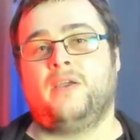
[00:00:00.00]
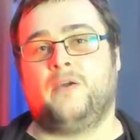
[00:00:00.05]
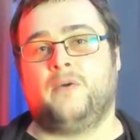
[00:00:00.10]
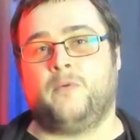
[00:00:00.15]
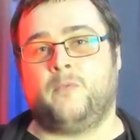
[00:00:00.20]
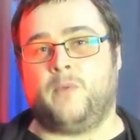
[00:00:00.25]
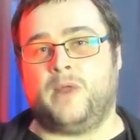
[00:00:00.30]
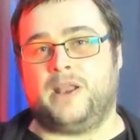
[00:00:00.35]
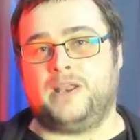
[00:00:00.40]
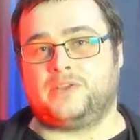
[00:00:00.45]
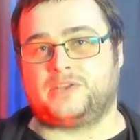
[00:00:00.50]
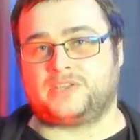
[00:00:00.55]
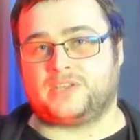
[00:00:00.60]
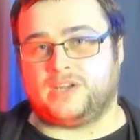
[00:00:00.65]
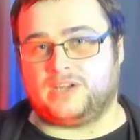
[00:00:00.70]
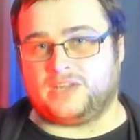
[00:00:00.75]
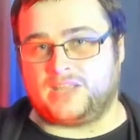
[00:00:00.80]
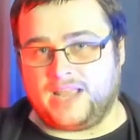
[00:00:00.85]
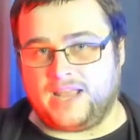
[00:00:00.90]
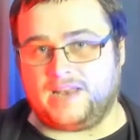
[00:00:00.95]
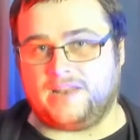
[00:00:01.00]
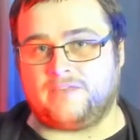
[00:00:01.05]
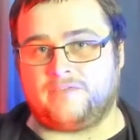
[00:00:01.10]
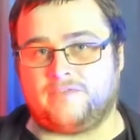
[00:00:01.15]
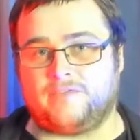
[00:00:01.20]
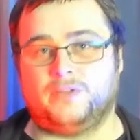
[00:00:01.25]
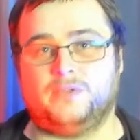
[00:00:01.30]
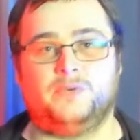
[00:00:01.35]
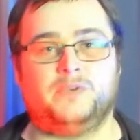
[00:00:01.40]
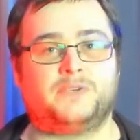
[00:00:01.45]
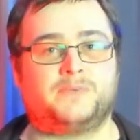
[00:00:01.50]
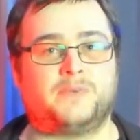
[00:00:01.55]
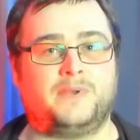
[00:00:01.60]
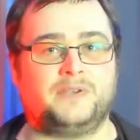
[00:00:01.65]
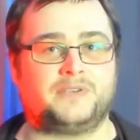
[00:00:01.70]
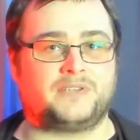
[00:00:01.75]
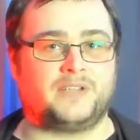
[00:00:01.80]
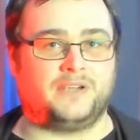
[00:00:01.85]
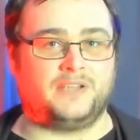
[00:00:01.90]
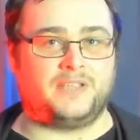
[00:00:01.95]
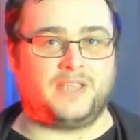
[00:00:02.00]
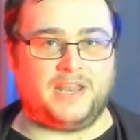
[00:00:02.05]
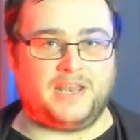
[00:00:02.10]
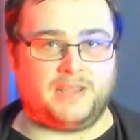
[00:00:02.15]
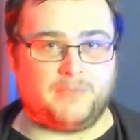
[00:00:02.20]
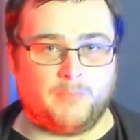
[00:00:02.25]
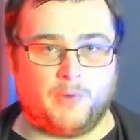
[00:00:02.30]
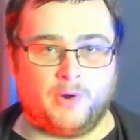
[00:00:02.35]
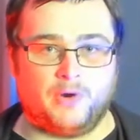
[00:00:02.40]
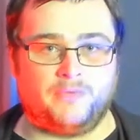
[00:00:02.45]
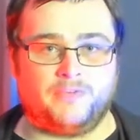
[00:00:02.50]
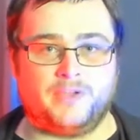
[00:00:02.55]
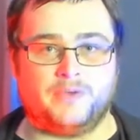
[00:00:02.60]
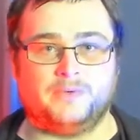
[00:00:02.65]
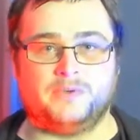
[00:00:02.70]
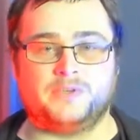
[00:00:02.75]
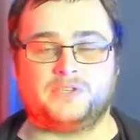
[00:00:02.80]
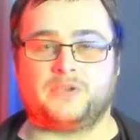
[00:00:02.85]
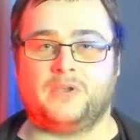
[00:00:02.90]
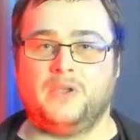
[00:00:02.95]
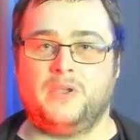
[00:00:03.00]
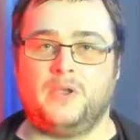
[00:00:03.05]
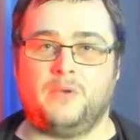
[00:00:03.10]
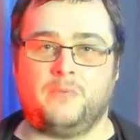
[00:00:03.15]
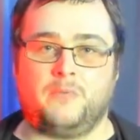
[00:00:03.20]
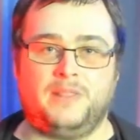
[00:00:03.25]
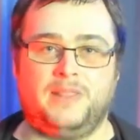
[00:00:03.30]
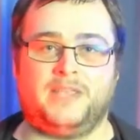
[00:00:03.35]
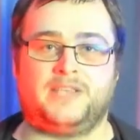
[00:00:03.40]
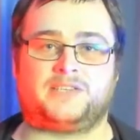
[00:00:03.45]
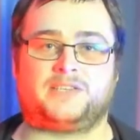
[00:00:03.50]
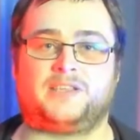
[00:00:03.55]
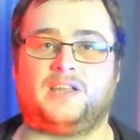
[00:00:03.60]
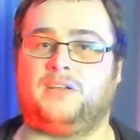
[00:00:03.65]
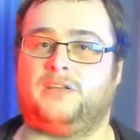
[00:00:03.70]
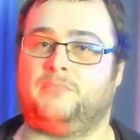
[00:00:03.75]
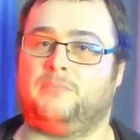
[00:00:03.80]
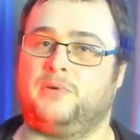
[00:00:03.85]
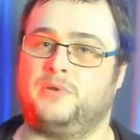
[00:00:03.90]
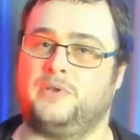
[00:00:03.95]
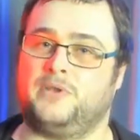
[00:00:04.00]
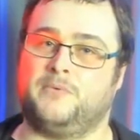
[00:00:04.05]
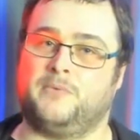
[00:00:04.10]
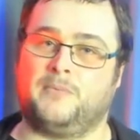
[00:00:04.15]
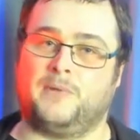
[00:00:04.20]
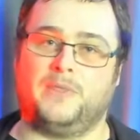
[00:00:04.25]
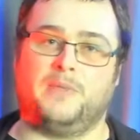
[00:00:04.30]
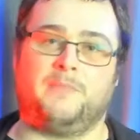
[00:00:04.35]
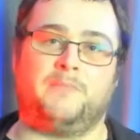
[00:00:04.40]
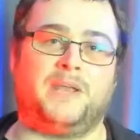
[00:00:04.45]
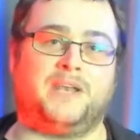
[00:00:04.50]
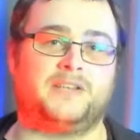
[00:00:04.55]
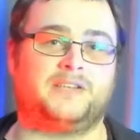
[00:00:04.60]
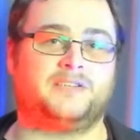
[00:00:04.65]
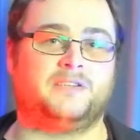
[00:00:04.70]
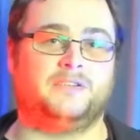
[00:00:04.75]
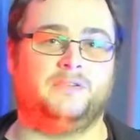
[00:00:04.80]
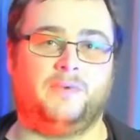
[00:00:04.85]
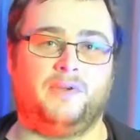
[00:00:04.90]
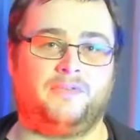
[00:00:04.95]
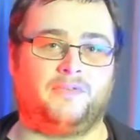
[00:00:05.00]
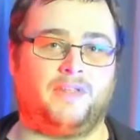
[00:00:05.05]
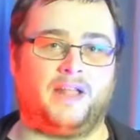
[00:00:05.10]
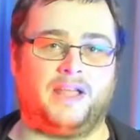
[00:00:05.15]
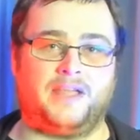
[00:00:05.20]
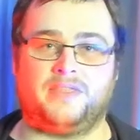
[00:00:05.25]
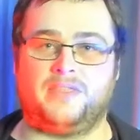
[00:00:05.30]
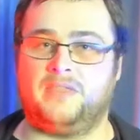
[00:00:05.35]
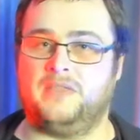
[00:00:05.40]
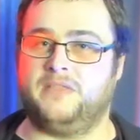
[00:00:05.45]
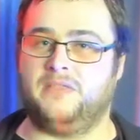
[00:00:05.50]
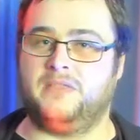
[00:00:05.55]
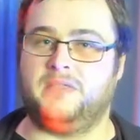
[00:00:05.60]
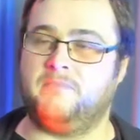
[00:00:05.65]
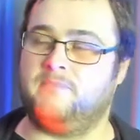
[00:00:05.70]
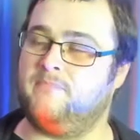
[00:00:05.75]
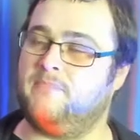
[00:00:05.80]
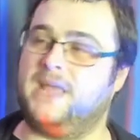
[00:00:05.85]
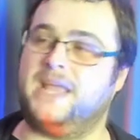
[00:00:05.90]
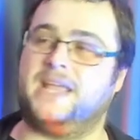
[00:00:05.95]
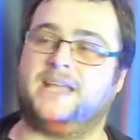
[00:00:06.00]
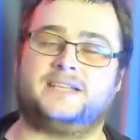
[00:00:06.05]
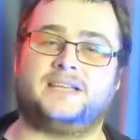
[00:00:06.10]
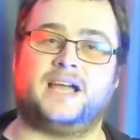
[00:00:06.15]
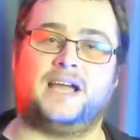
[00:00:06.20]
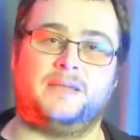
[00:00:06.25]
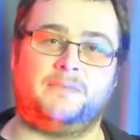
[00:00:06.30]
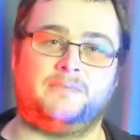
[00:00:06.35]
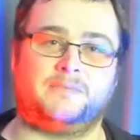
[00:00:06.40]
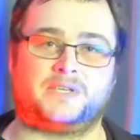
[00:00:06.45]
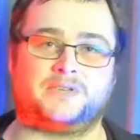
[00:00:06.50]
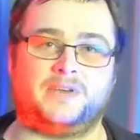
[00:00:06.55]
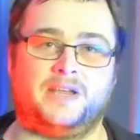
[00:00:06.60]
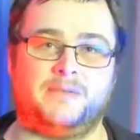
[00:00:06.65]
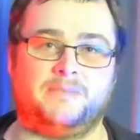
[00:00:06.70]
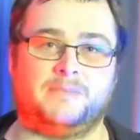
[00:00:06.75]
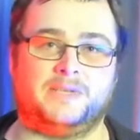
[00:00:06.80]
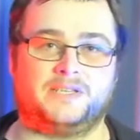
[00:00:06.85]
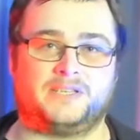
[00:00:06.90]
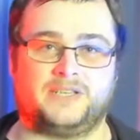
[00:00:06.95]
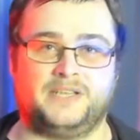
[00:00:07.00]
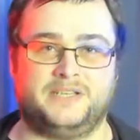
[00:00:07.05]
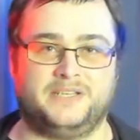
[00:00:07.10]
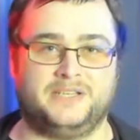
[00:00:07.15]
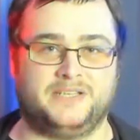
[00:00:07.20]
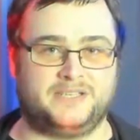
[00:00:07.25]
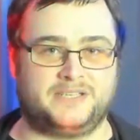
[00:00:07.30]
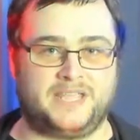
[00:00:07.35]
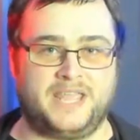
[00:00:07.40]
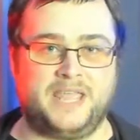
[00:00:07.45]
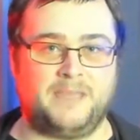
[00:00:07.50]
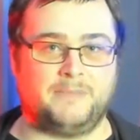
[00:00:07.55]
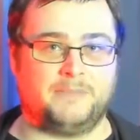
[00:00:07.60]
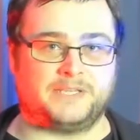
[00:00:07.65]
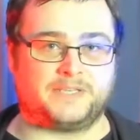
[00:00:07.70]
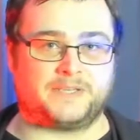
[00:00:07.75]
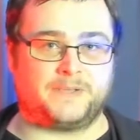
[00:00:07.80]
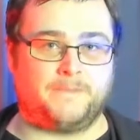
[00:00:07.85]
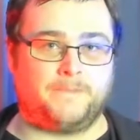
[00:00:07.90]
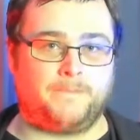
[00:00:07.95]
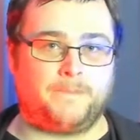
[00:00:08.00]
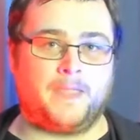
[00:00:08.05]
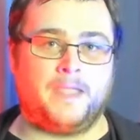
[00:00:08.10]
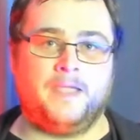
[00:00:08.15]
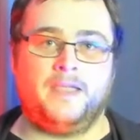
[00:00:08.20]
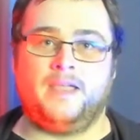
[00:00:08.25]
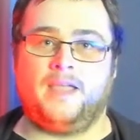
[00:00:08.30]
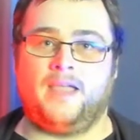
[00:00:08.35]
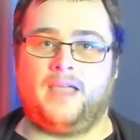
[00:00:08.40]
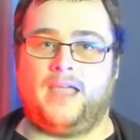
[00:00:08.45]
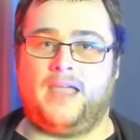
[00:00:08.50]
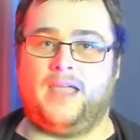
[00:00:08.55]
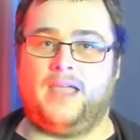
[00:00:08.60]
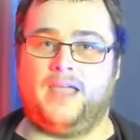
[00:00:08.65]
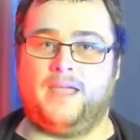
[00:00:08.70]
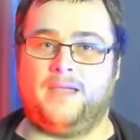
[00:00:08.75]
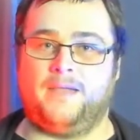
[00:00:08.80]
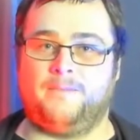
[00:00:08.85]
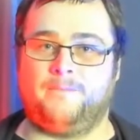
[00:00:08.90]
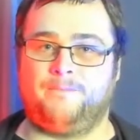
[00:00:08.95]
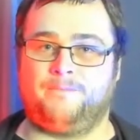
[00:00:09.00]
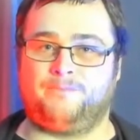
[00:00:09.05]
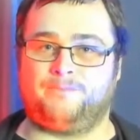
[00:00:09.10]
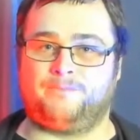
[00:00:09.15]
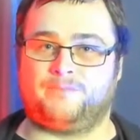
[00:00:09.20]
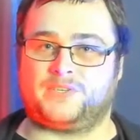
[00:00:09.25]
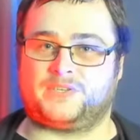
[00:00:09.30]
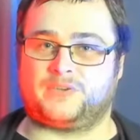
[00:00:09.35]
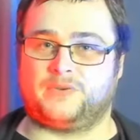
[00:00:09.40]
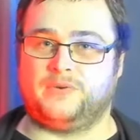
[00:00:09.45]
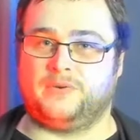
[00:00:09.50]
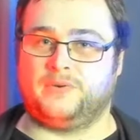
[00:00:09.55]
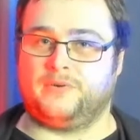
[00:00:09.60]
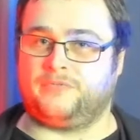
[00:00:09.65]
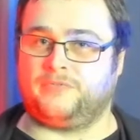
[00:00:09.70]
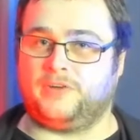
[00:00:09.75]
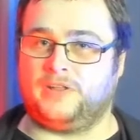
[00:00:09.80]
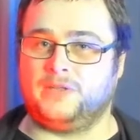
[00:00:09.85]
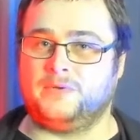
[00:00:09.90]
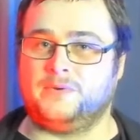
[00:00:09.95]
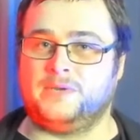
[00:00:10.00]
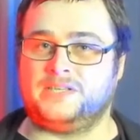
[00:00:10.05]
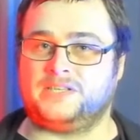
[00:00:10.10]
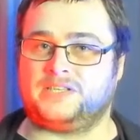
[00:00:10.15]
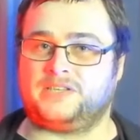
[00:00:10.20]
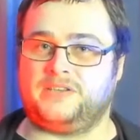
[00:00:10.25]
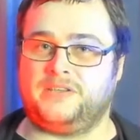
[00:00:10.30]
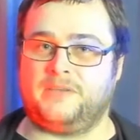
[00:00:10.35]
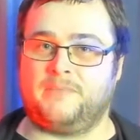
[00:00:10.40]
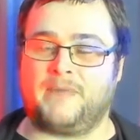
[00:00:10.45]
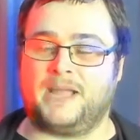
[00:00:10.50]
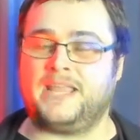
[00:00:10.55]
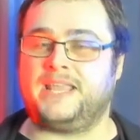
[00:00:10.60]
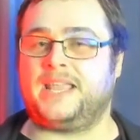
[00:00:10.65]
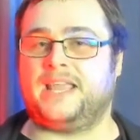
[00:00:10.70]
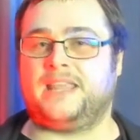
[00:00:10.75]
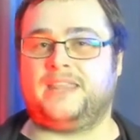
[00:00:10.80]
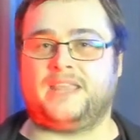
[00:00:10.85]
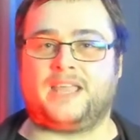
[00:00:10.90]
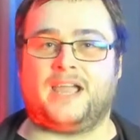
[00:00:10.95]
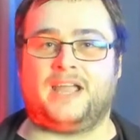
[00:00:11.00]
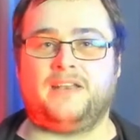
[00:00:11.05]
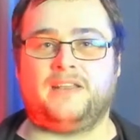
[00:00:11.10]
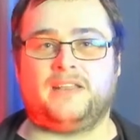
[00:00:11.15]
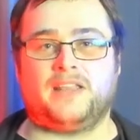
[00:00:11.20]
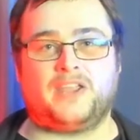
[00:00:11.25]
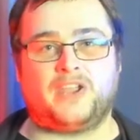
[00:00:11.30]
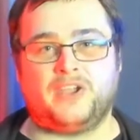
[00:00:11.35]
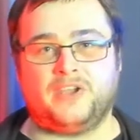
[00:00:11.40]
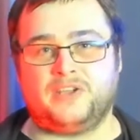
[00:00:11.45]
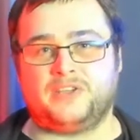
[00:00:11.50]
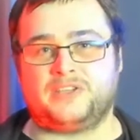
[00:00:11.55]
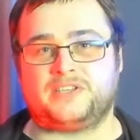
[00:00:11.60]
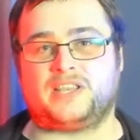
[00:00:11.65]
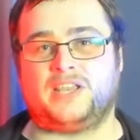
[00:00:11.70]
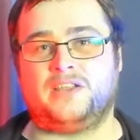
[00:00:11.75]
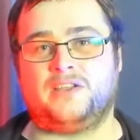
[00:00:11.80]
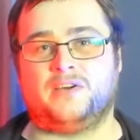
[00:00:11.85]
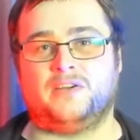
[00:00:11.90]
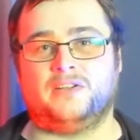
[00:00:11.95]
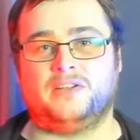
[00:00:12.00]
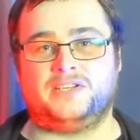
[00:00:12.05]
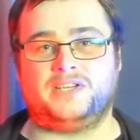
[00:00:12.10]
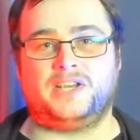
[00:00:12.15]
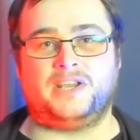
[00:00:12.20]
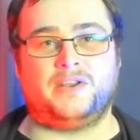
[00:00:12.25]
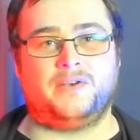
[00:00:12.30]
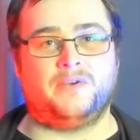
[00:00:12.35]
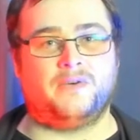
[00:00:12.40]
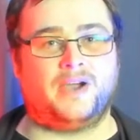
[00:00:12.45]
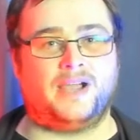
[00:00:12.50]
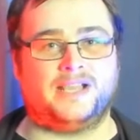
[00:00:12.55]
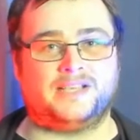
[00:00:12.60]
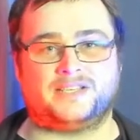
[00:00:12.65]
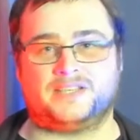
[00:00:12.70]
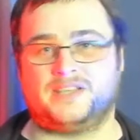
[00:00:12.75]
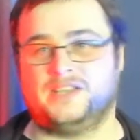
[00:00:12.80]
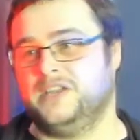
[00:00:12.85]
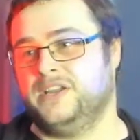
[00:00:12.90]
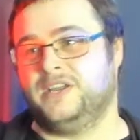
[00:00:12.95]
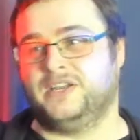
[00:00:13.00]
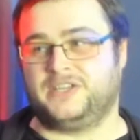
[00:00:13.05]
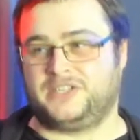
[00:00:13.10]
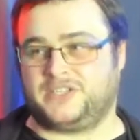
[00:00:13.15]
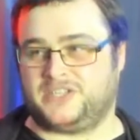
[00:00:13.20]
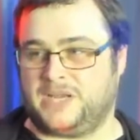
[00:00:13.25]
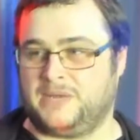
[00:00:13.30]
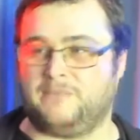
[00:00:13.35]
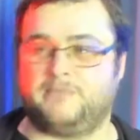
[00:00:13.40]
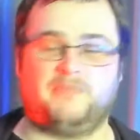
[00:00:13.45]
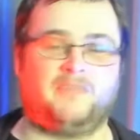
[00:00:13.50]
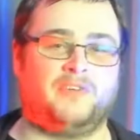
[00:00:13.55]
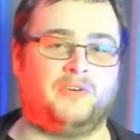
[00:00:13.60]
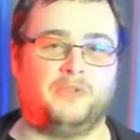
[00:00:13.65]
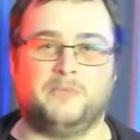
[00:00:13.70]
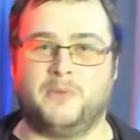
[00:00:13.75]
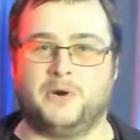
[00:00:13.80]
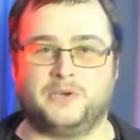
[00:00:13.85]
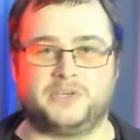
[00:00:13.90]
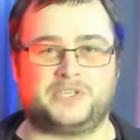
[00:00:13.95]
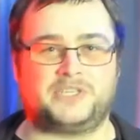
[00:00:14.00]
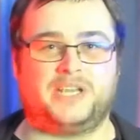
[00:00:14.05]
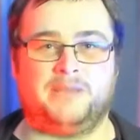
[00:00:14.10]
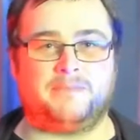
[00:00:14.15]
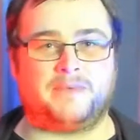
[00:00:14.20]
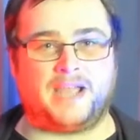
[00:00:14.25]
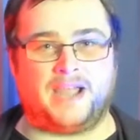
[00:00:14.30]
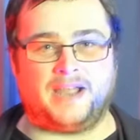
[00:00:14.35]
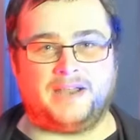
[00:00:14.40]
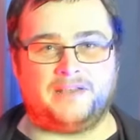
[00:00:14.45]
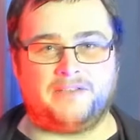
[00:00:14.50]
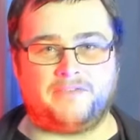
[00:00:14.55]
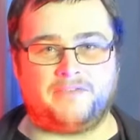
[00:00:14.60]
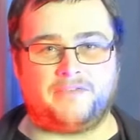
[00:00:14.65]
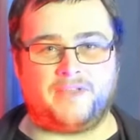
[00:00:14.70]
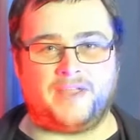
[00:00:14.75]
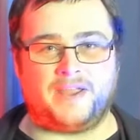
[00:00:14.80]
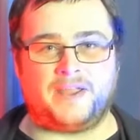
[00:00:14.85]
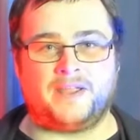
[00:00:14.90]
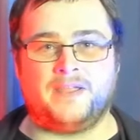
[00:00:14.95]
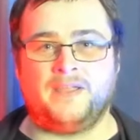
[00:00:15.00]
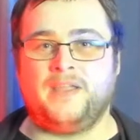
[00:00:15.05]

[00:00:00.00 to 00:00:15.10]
when you start gaining followers, when you start gaining more viewers, will they start to put you up on the pedestal with like the big time streamers and gamers. So followers, you might get the kind of like herd psychology, as sheep follow more sheep kind of thing.